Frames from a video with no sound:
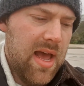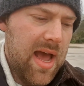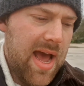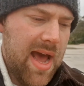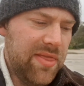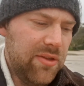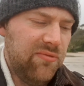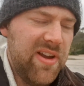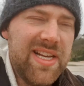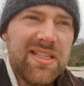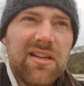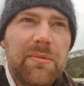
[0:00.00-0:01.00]
And the
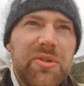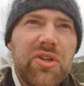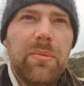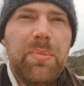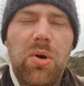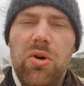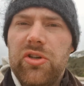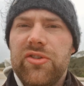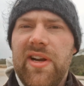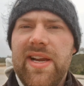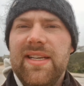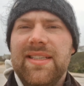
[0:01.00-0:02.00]
reason I'm doing a
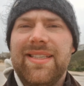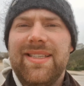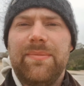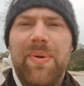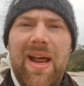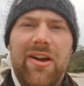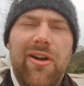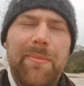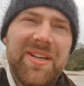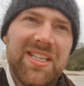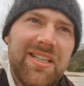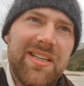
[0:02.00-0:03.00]
portrait
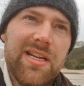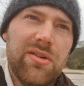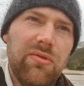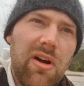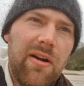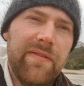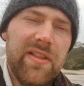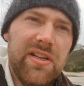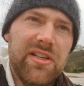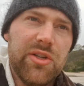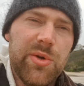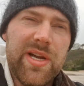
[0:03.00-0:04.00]
panoramic stitch rather
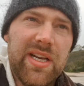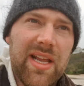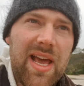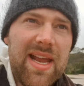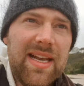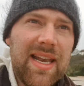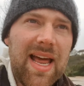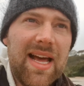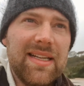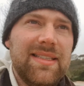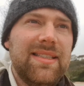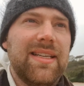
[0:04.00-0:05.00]
than doing a
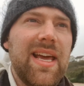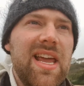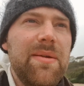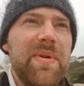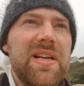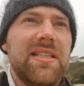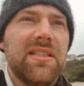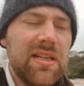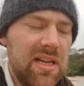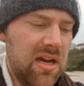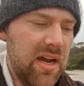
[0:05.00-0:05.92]
landscape is